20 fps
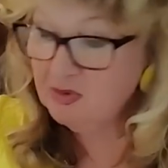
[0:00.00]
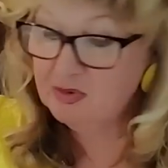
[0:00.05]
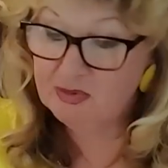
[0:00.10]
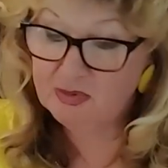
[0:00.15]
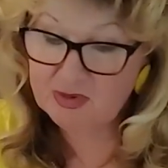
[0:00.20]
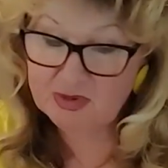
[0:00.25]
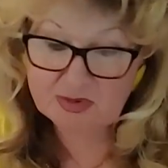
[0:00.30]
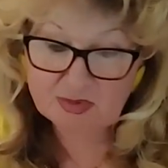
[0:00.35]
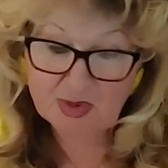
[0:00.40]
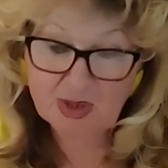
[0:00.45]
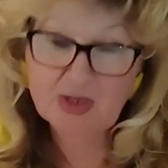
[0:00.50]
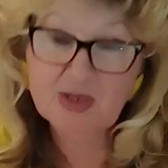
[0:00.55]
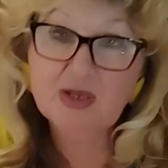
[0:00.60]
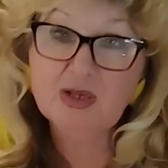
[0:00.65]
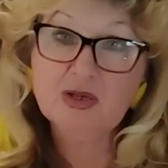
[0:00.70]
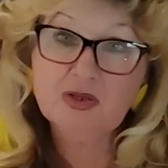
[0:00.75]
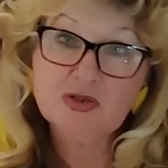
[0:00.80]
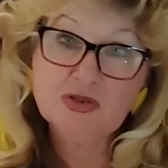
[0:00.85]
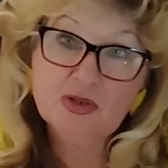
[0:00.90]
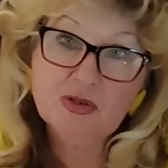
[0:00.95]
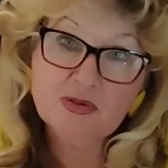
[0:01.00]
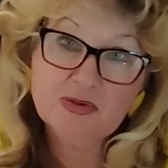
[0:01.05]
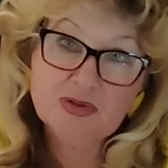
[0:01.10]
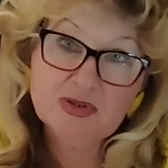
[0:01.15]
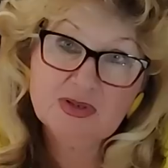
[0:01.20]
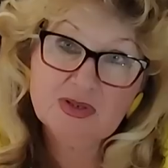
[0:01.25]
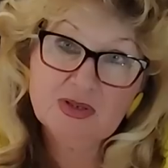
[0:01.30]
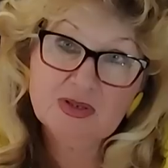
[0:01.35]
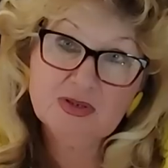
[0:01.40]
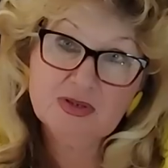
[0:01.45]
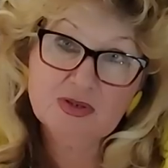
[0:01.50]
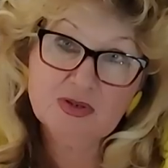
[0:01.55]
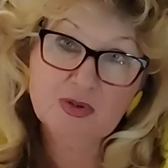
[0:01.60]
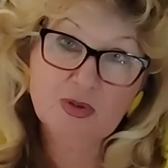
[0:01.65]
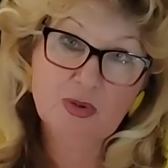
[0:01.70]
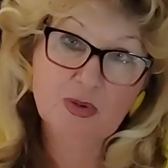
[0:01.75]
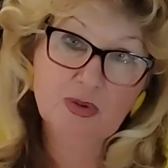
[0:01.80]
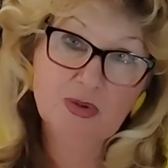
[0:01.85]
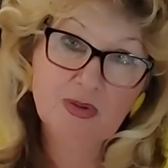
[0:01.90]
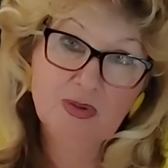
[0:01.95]
who was making jokes at
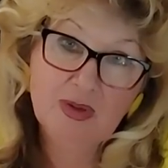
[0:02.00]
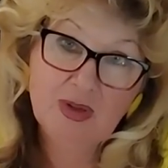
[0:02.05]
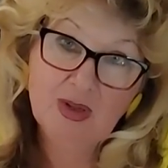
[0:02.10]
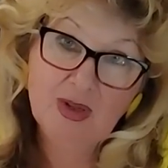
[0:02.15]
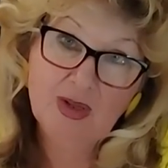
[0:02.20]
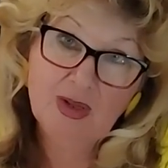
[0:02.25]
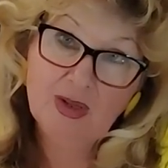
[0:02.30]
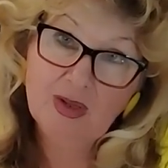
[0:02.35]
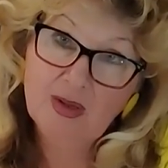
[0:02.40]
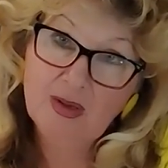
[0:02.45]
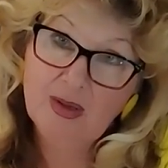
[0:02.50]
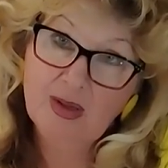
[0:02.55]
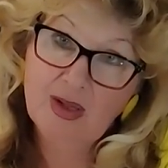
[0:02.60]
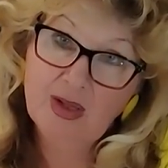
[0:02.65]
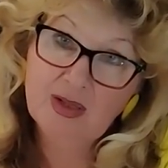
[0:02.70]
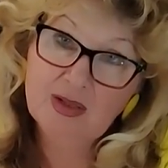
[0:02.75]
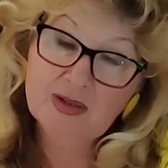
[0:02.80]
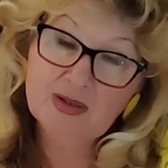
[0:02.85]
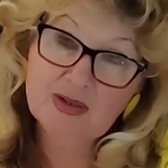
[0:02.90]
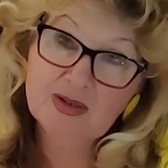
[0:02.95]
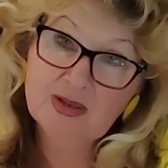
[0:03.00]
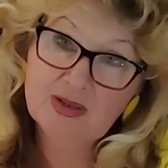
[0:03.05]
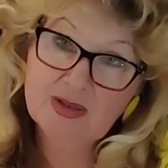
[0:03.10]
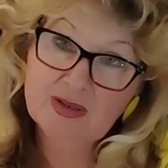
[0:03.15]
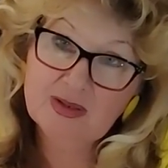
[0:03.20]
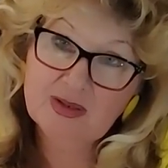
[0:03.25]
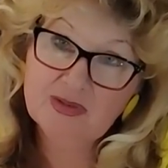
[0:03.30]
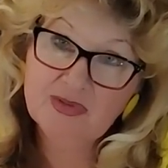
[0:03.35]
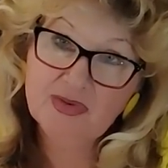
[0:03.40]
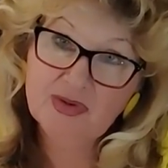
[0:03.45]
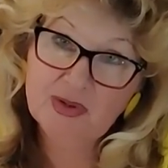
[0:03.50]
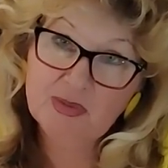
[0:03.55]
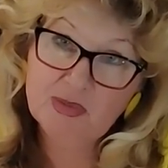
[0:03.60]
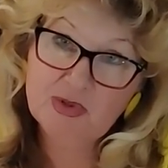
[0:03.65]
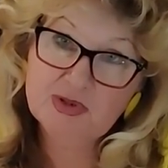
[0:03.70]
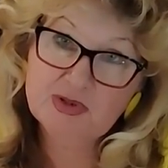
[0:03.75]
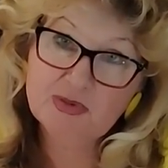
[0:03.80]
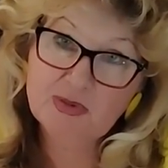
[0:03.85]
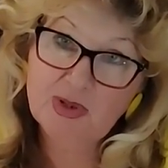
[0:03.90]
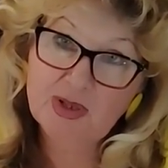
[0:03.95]
school. And the
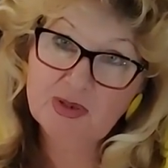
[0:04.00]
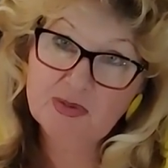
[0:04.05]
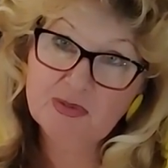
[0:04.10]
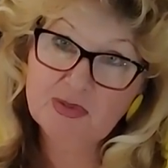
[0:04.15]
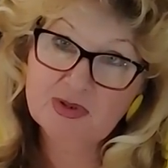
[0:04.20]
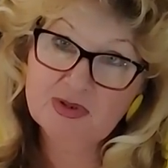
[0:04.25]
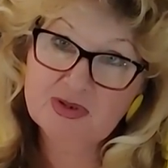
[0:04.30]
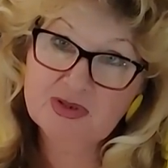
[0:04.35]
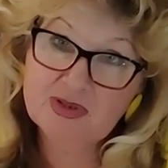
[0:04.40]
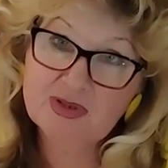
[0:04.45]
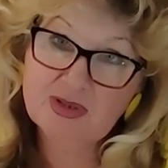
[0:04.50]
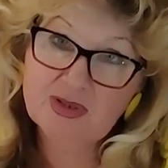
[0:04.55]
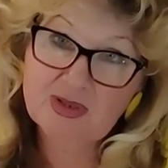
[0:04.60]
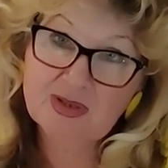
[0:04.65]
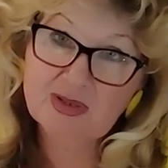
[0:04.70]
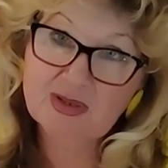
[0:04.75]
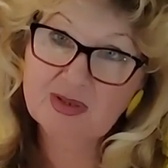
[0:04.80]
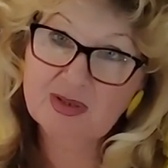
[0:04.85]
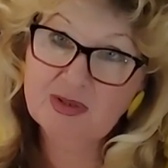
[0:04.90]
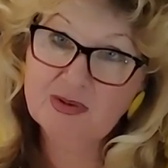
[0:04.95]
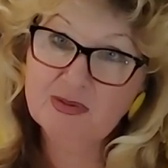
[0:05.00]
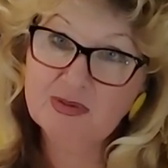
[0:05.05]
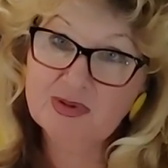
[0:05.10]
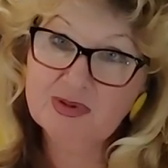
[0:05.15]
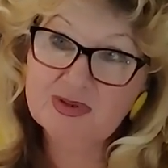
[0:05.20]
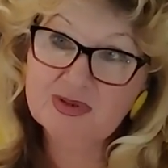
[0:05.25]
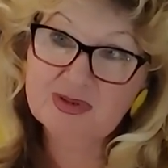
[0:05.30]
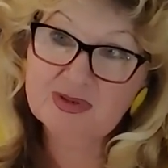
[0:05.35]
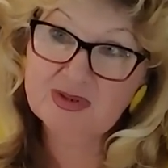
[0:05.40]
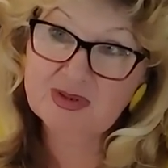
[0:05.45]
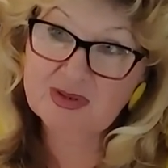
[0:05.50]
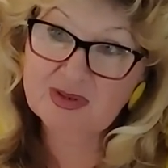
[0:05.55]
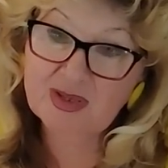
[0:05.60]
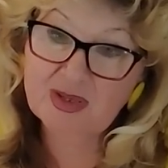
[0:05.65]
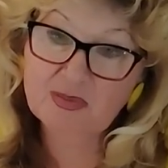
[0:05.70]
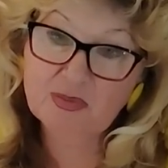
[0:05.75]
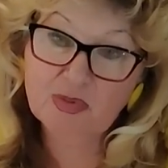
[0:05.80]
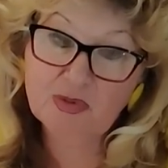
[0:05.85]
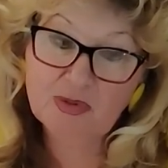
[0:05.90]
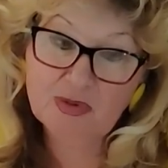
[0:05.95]
famous one was
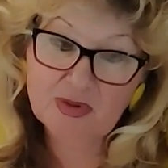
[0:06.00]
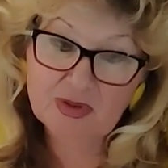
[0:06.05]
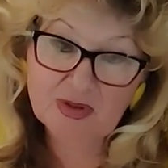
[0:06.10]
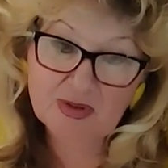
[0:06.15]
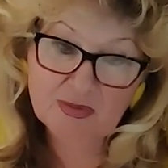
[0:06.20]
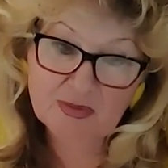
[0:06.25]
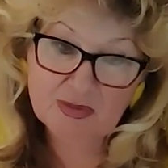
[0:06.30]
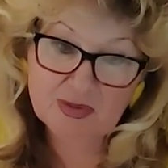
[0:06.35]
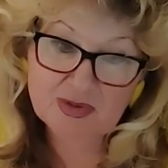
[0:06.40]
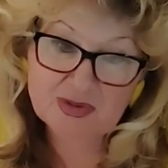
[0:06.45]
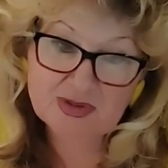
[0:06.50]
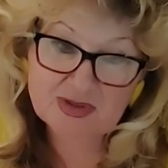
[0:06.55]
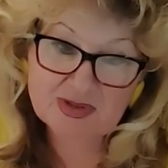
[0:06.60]
the boy was